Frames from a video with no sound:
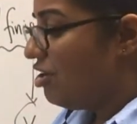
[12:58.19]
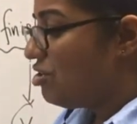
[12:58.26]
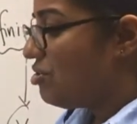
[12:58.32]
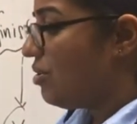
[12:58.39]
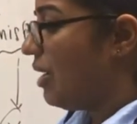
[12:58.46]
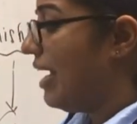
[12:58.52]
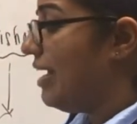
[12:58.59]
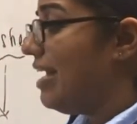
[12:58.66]

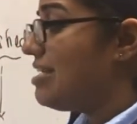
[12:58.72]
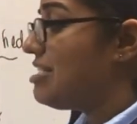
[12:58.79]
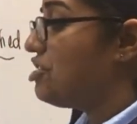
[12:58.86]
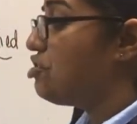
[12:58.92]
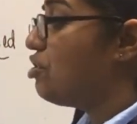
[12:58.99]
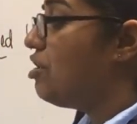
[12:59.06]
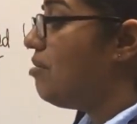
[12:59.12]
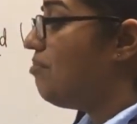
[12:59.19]
So I guess it
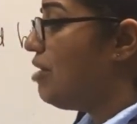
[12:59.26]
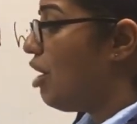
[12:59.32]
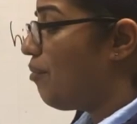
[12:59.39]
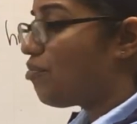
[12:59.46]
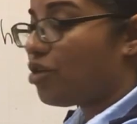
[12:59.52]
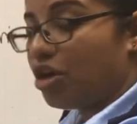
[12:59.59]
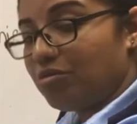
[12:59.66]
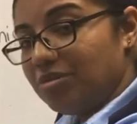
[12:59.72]
shouldn't be a
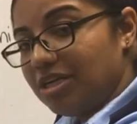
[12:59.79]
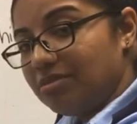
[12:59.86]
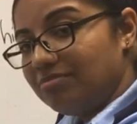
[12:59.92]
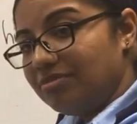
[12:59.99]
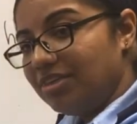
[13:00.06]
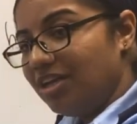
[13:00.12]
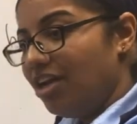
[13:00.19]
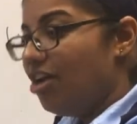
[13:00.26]

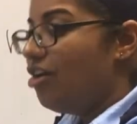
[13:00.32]
problem.